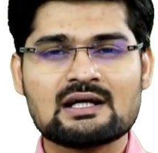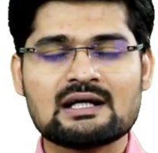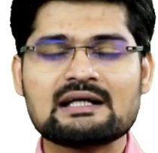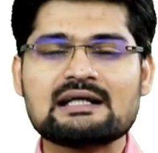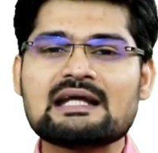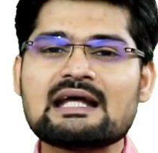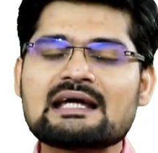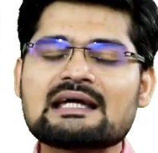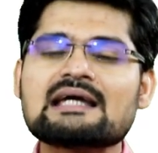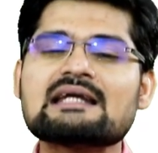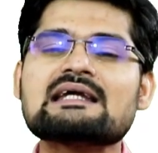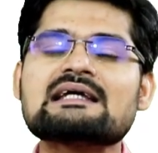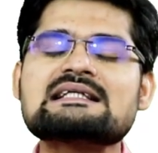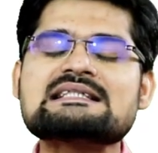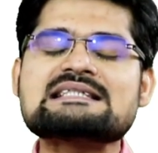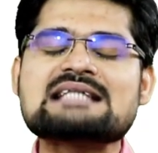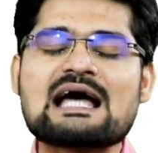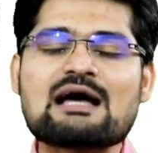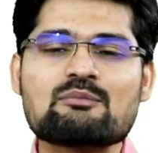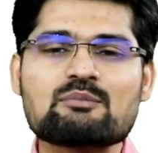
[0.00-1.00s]
Take an
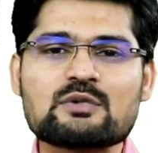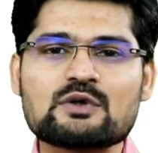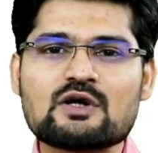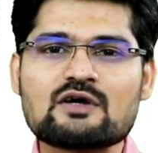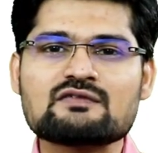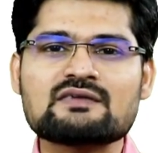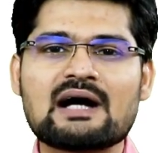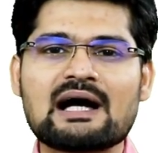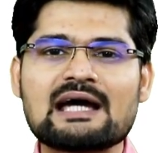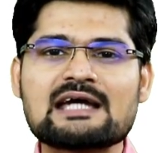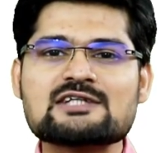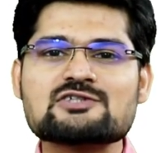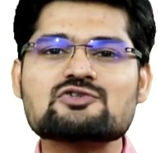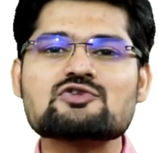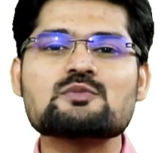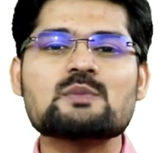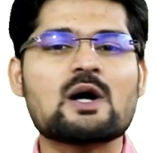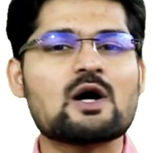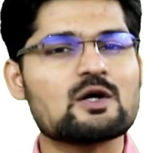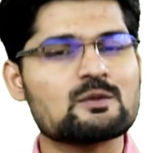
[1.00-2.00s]
example of
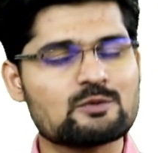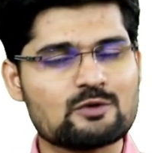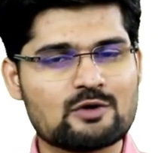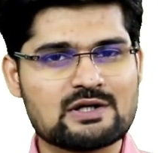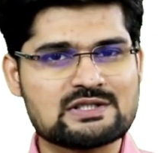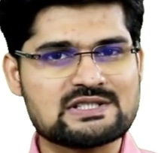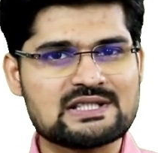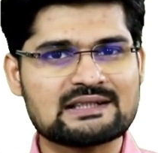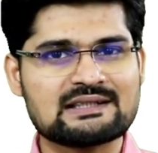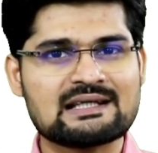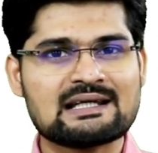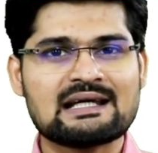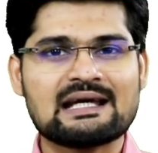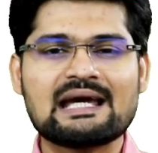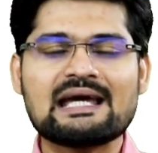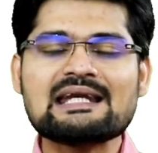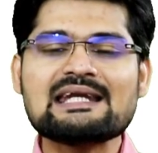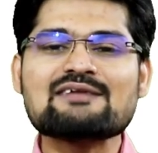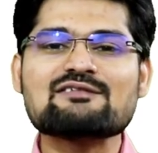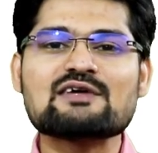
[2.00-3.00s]
hydropower project
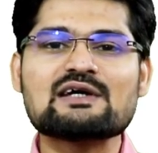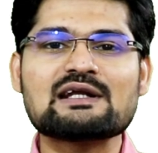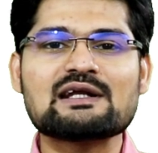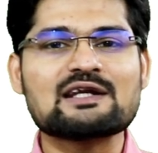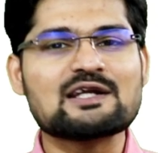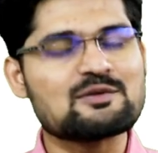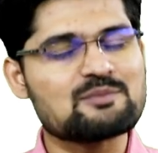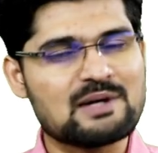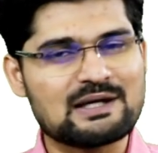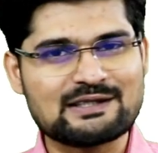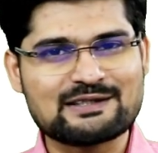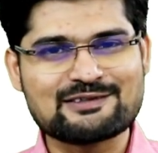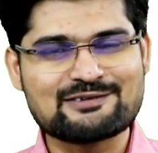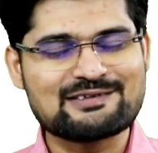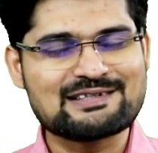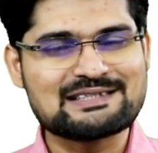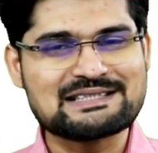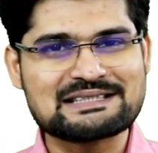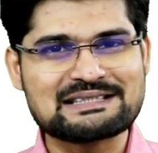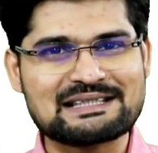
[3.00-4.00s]
anywhere in Himalayan
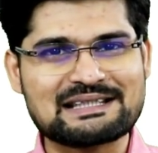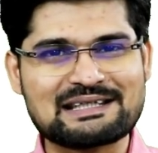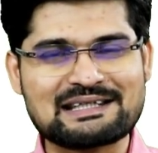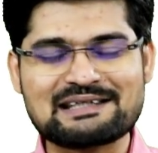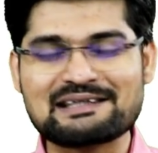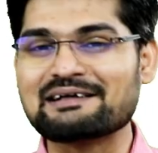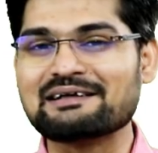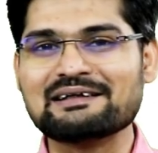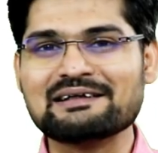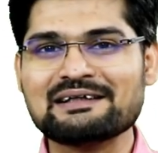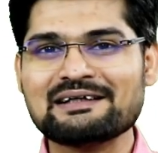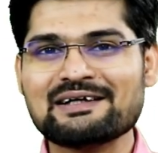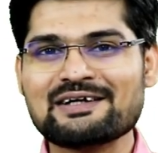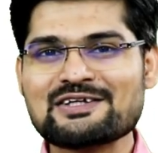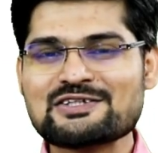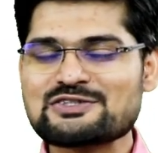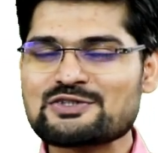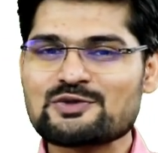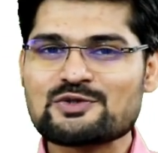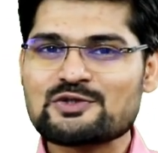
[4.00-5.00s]
region in India.
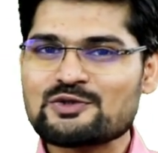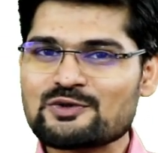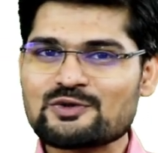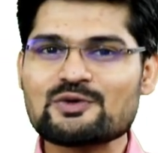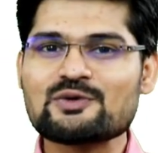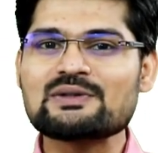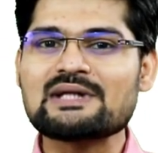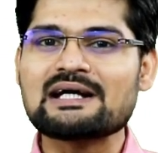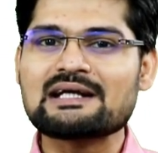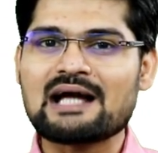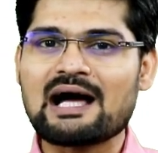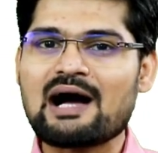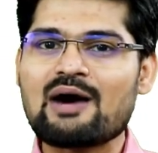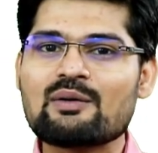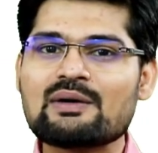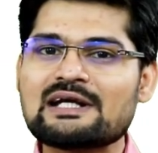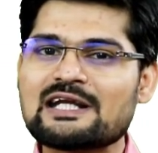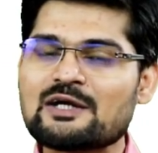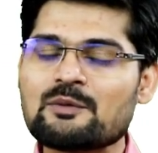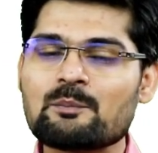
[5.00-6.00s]
So you know that
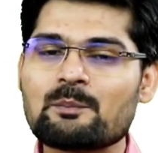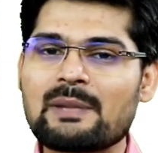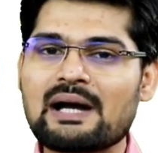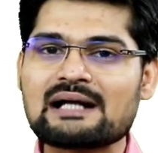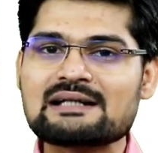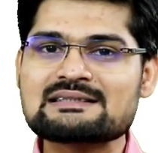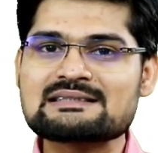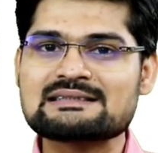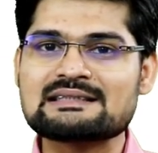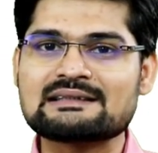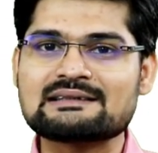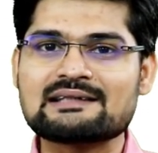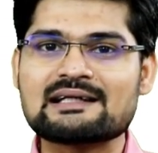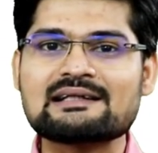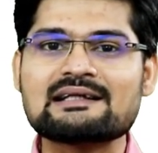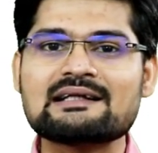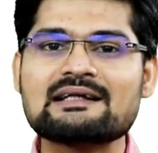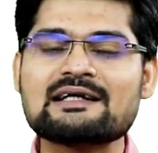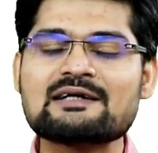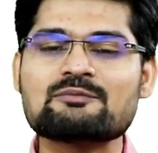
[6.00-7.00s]
how it impacts the
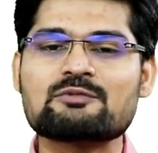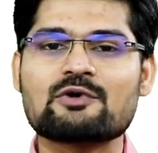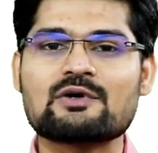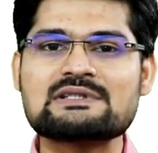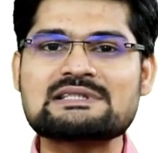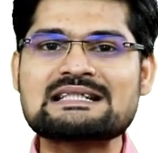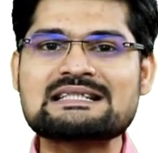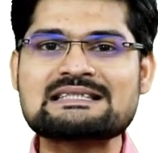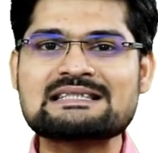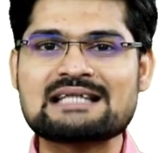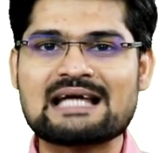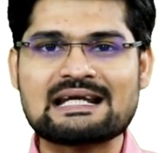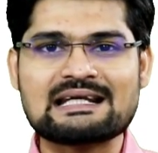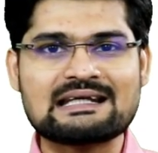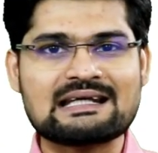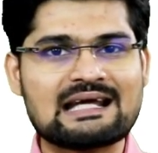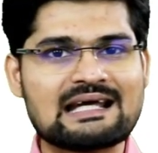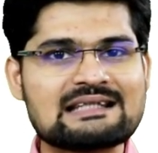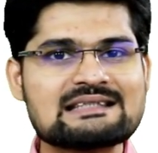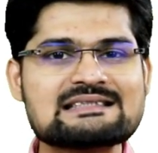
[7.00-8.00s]
tunneling projects
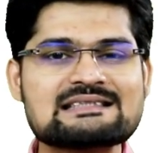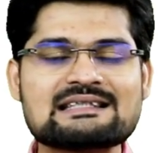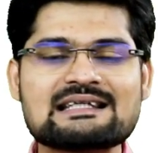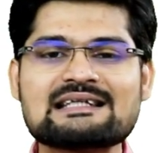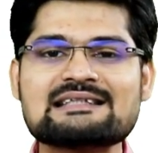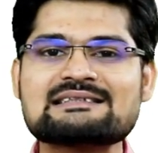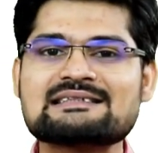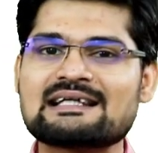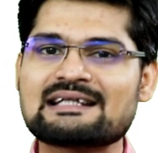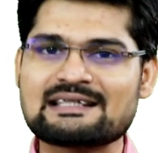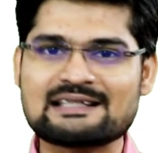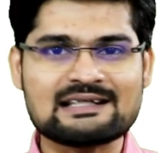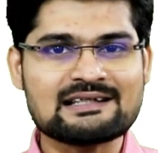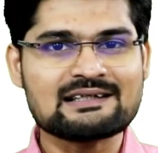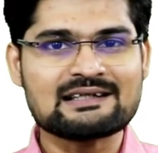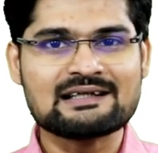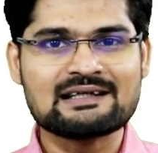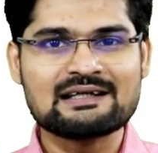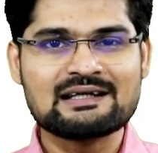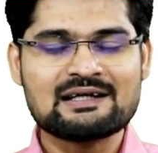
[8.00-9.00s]
and landslides that
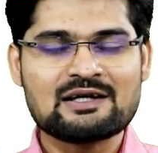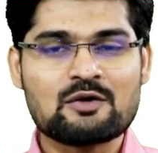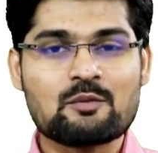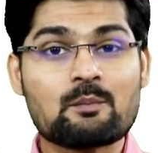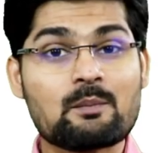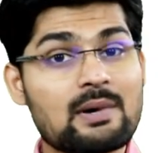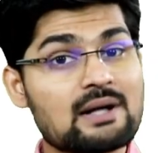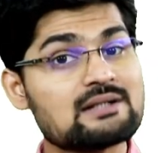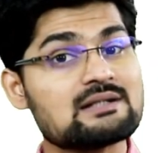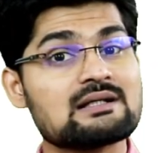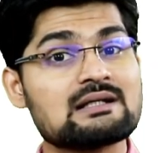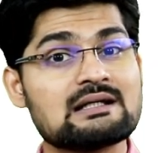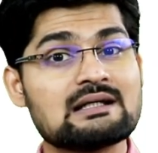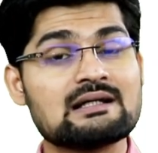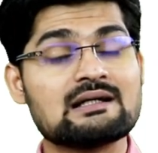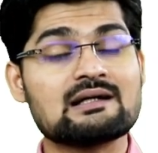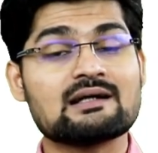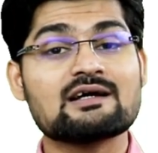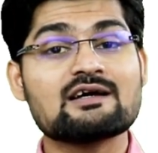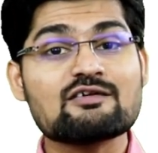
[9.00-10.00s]
hit. But
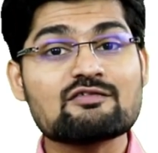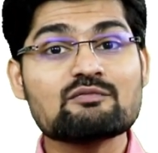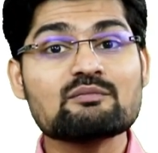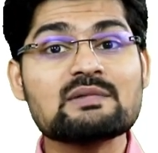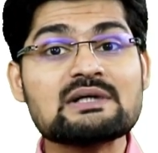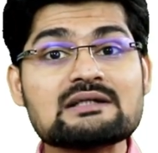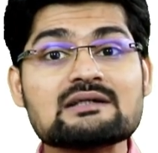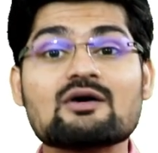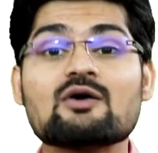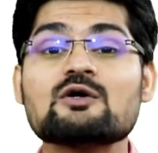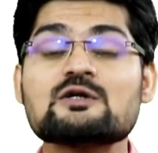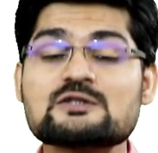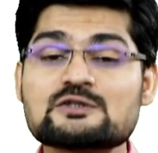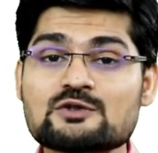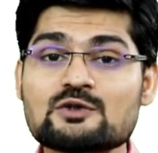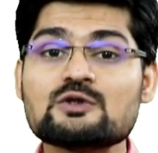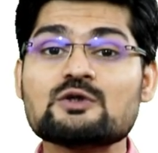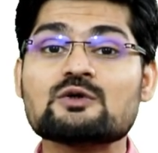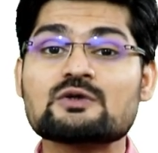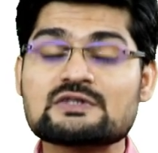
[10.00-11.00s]
government
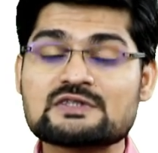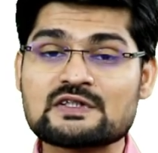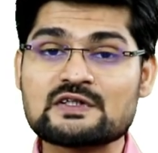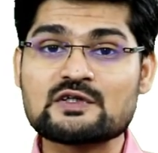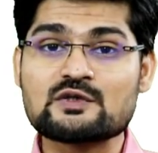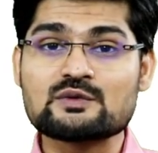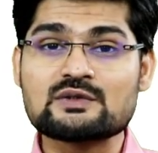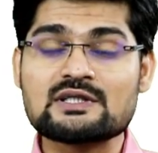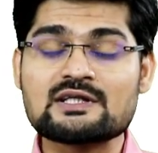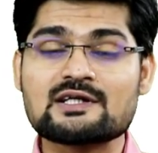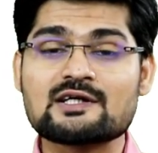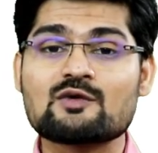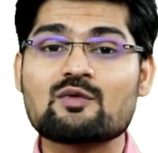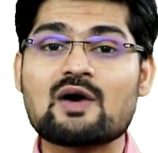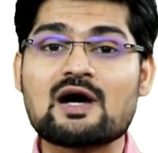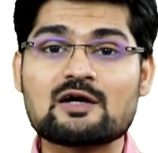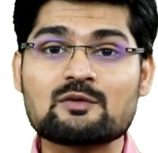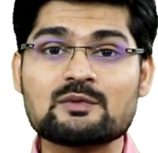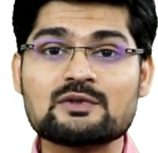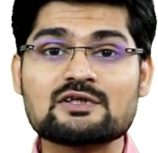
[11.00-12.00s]
also looks into the
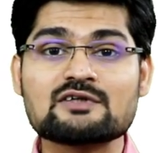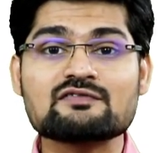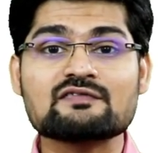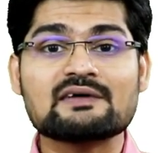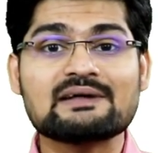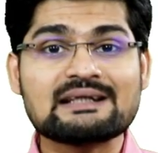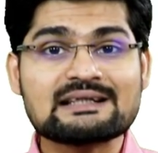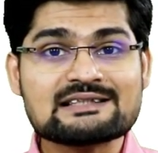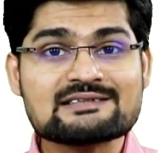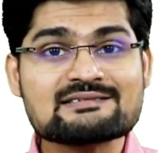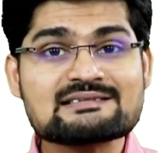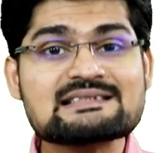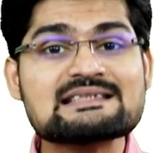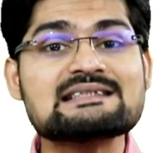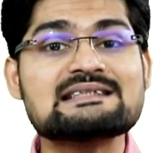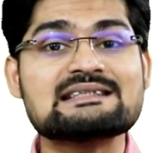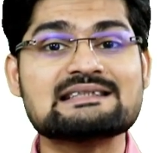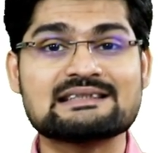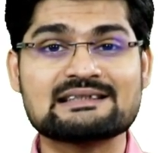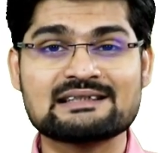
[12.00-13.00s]
requirement of
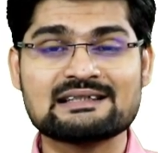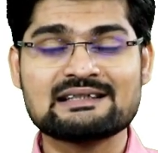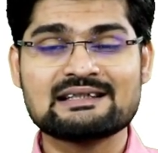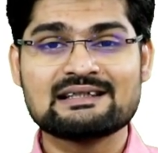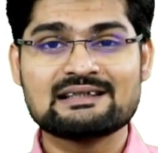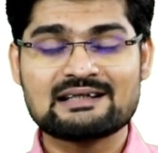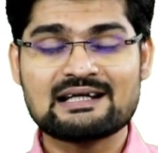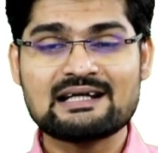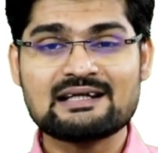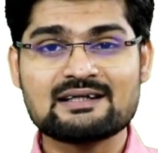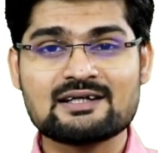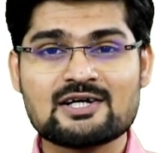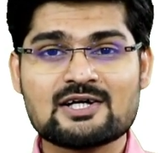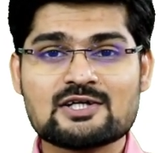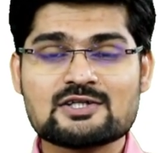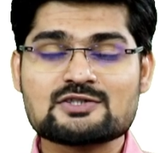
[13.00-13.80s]
electricity right?